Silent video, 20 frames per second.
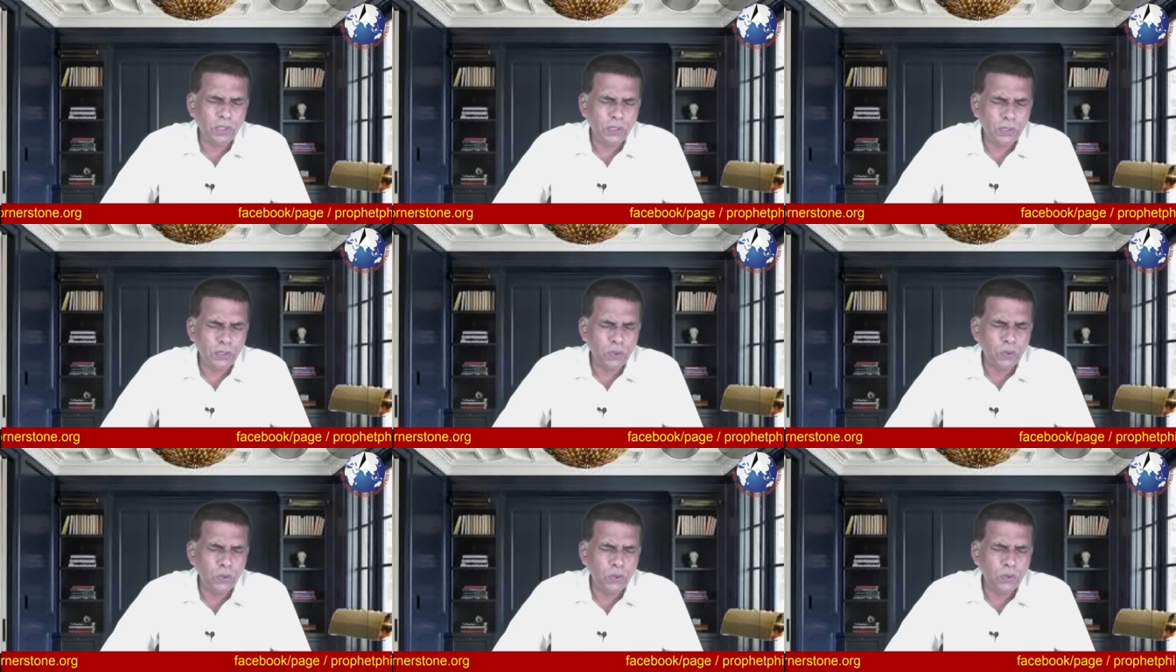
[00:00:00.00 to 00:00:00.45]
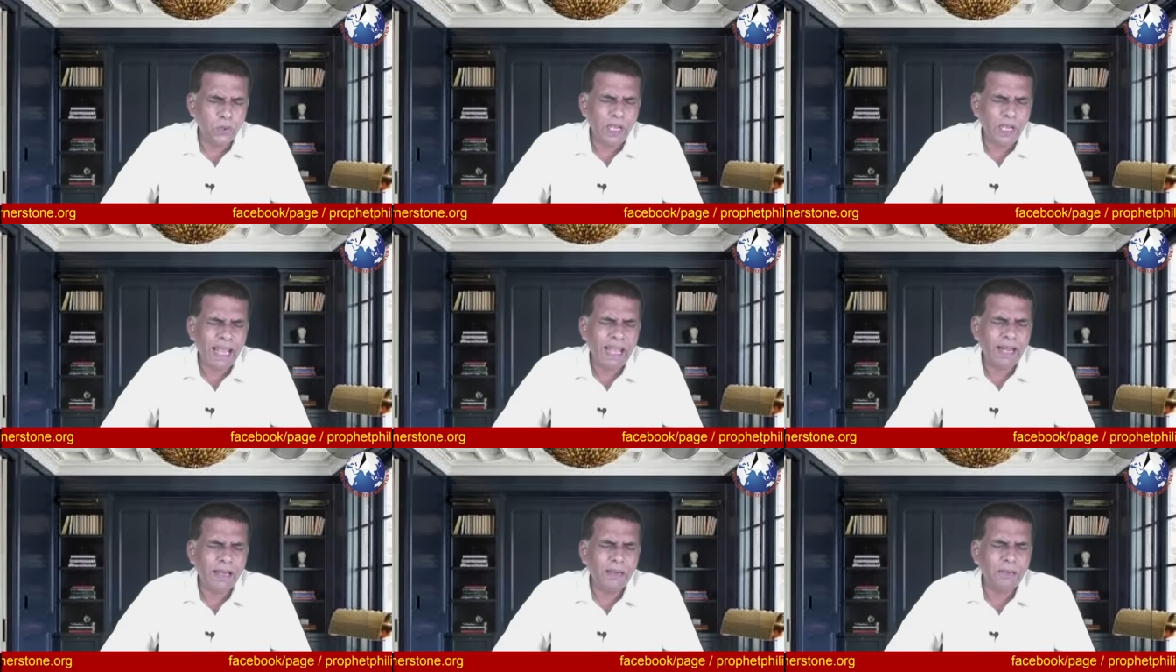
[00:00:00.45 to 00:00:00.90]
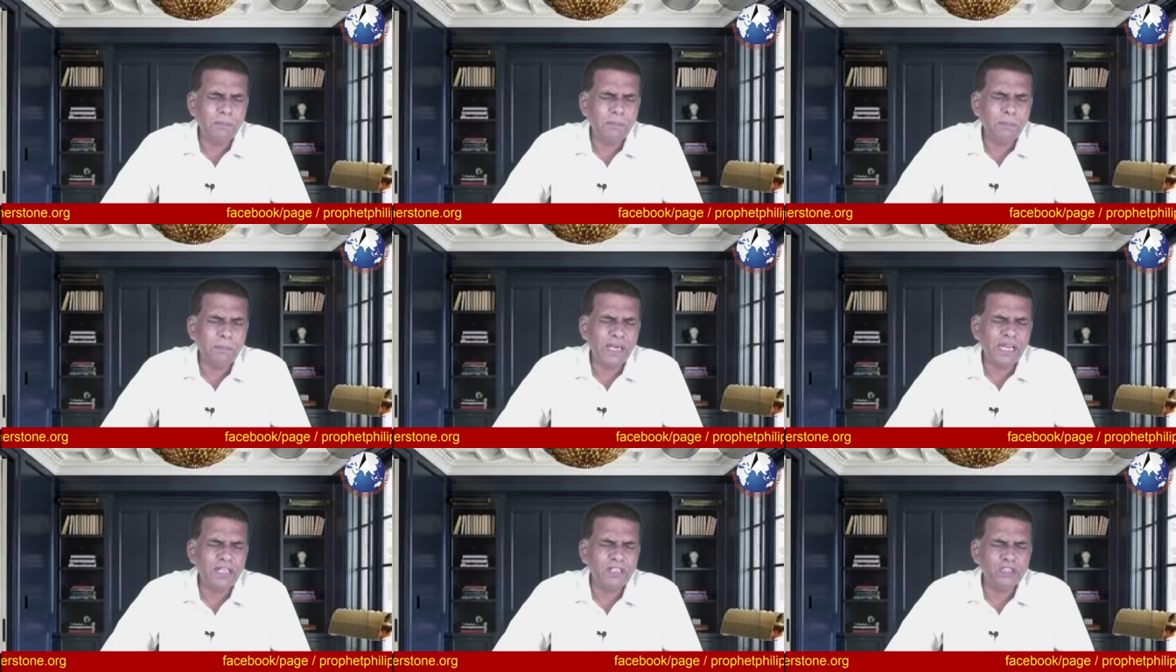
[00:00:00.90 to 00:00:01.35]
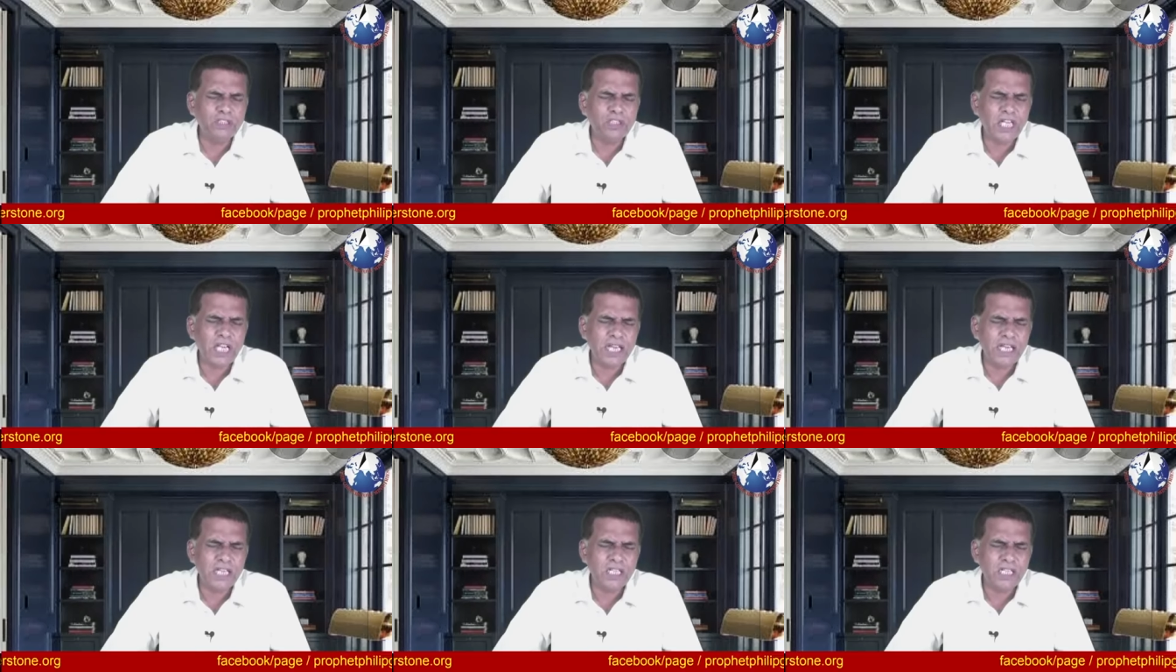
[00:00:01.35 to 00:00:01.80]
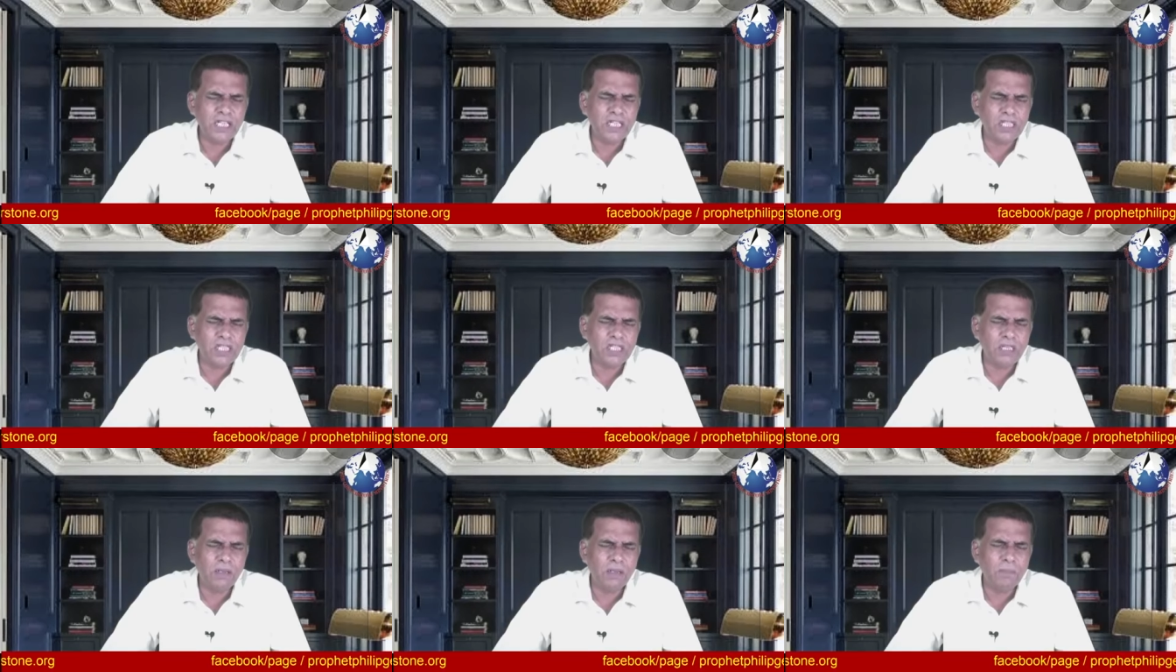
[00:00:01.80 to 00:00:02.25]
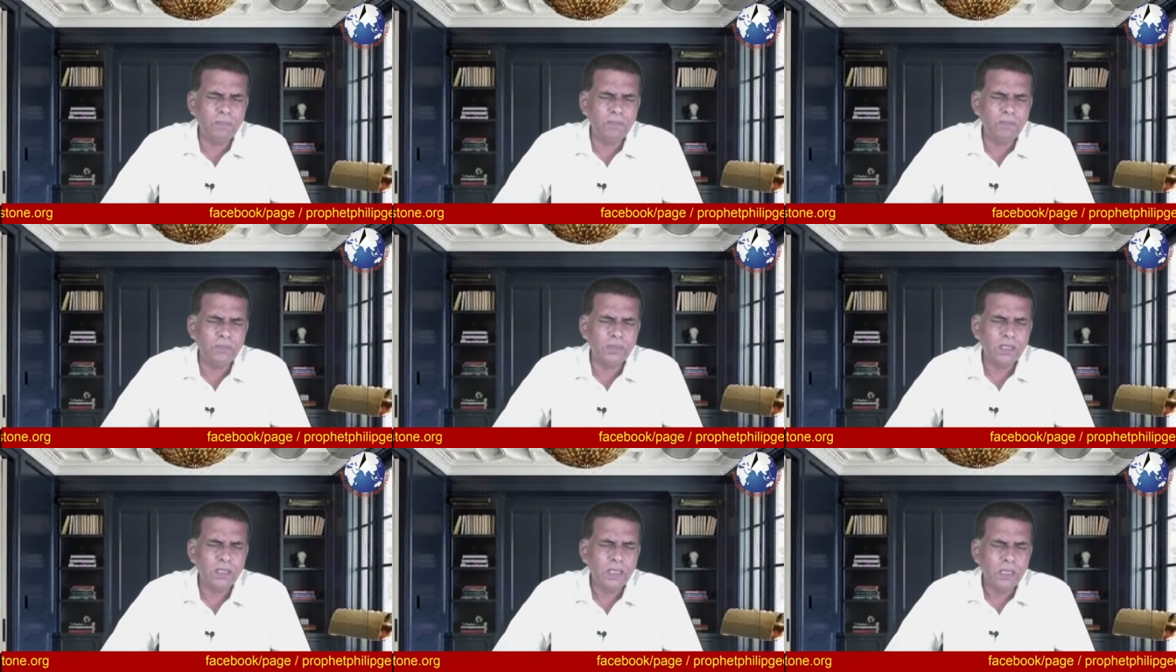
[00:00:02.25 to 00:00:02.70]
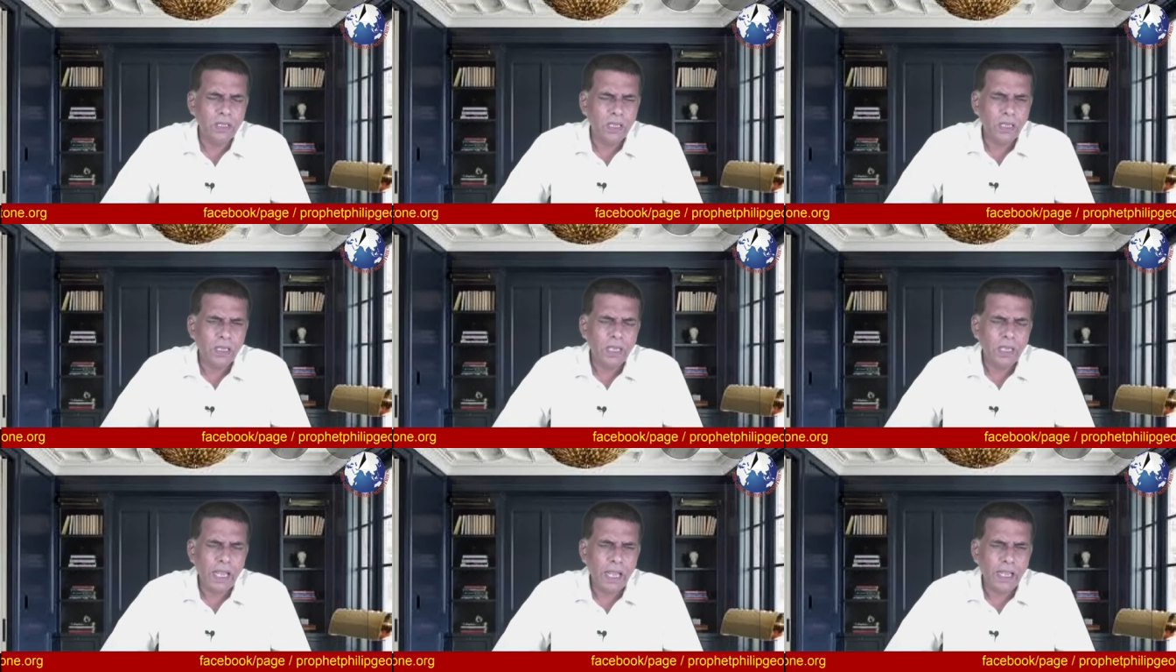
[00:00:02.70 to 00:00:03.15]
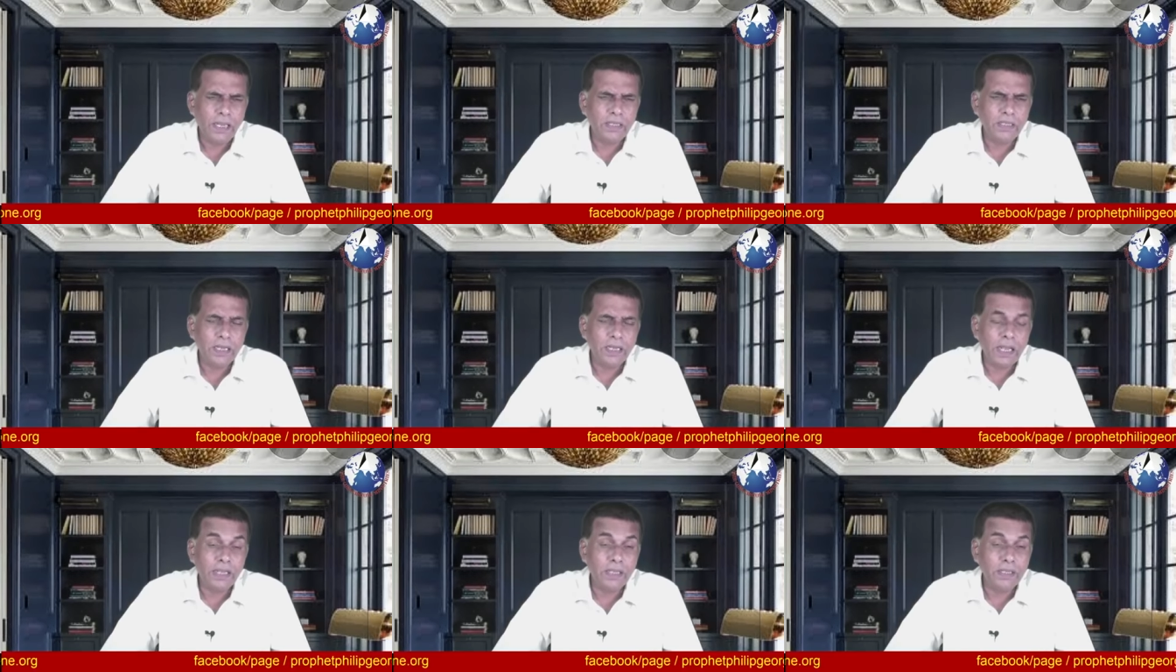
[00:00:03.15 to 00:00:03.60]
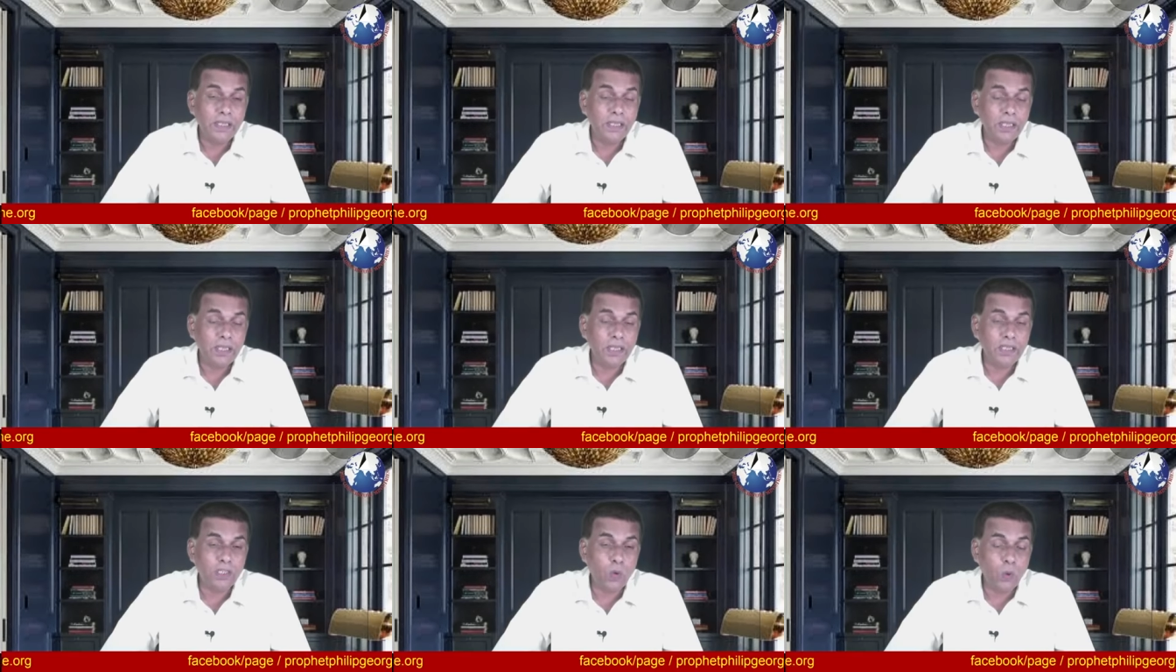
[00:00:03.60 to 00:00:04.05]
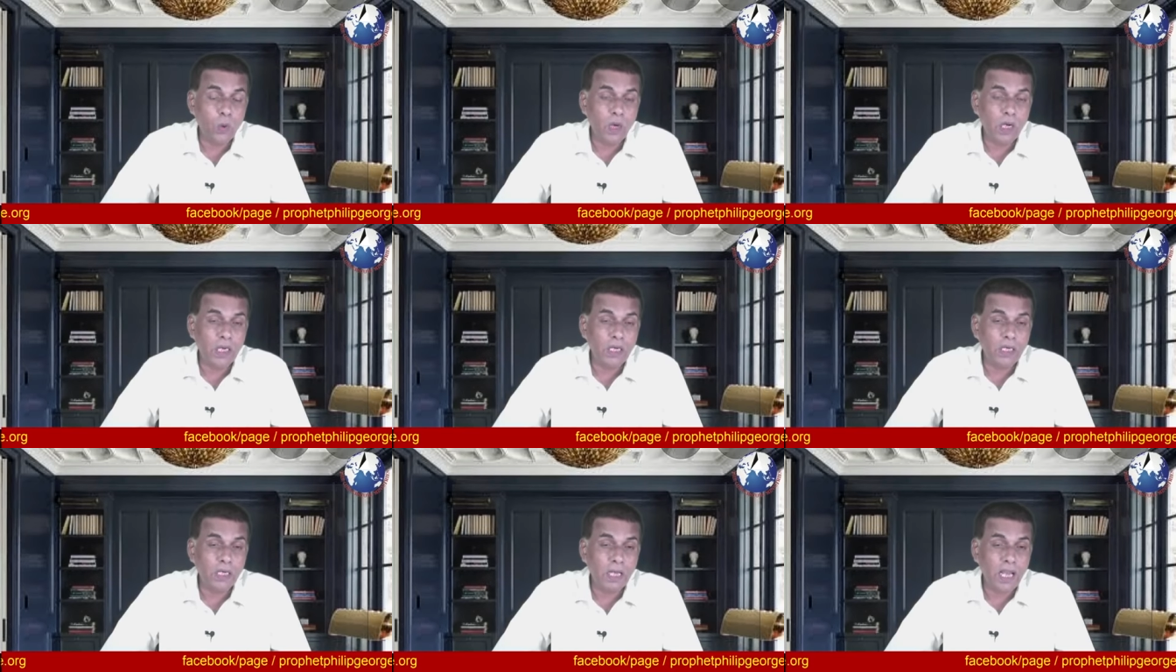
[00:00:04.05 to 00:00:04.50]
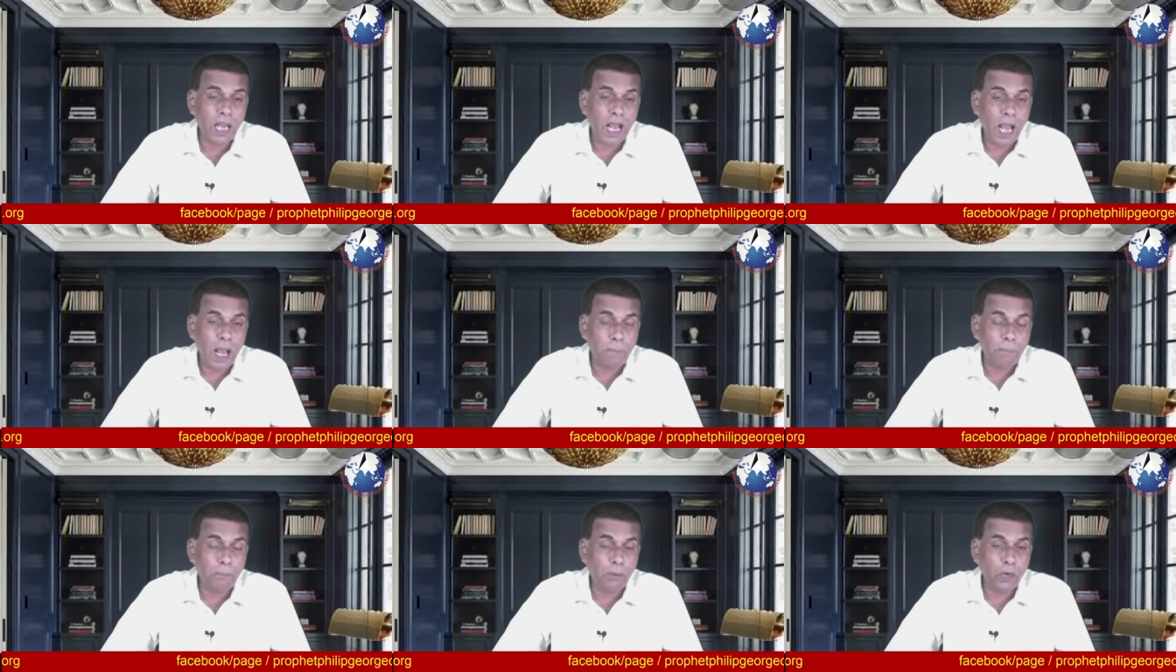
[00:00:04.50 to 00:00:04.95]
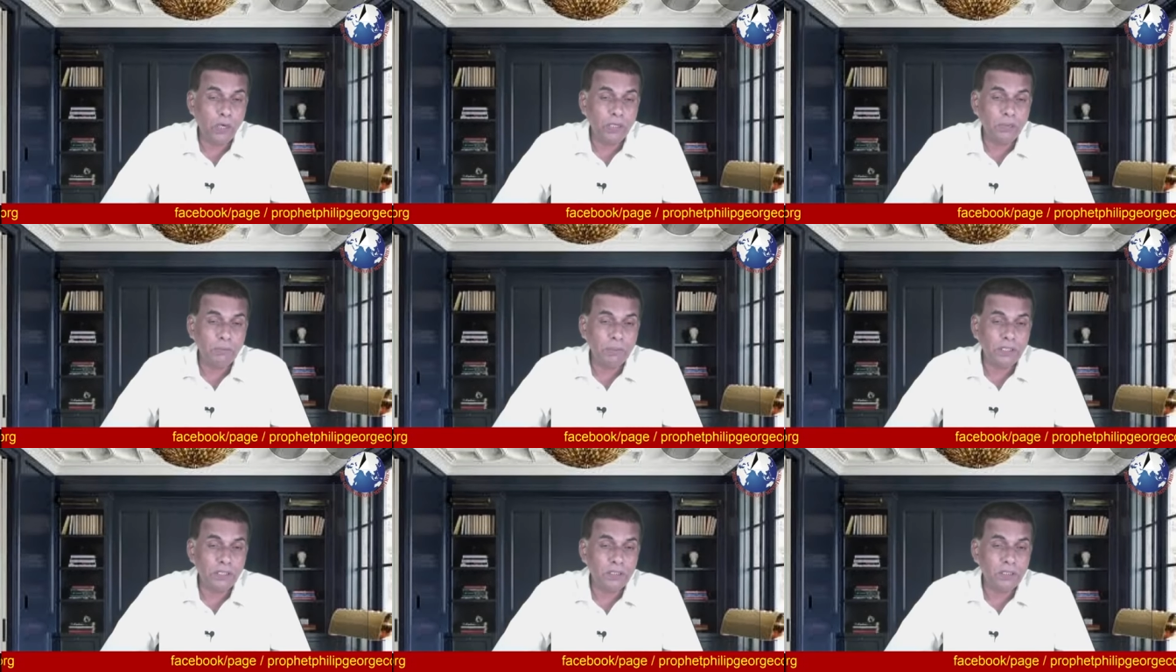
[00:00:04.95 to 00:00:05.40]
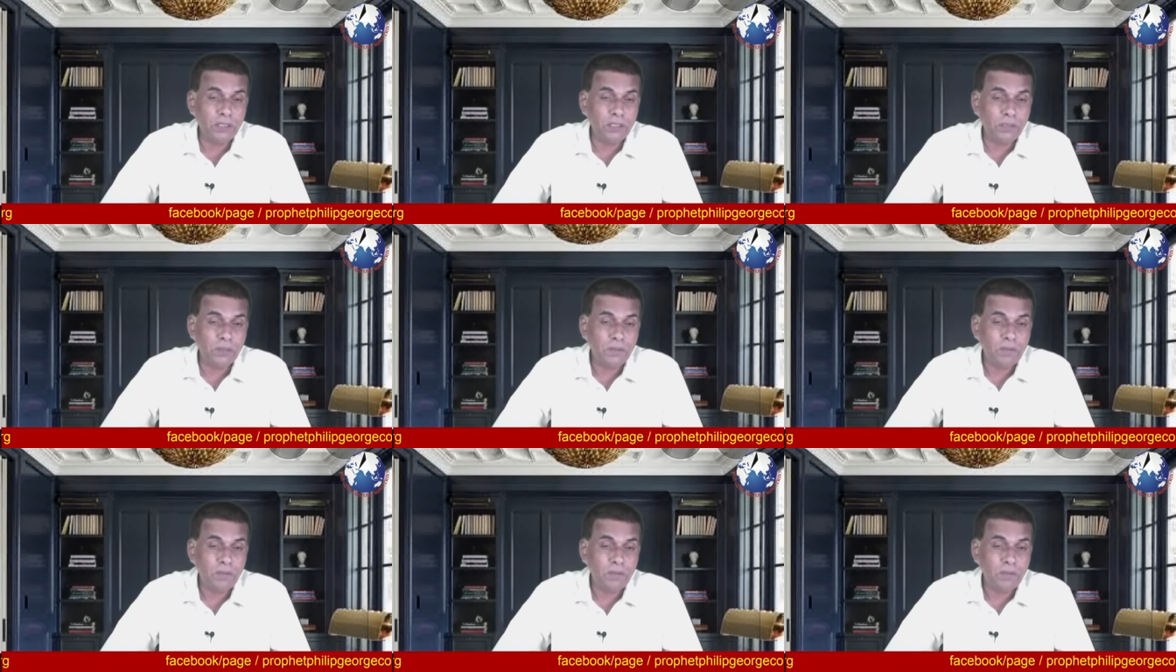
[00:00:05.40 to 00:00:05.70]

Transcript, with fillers: you and bring changes um, and i hear the word appointment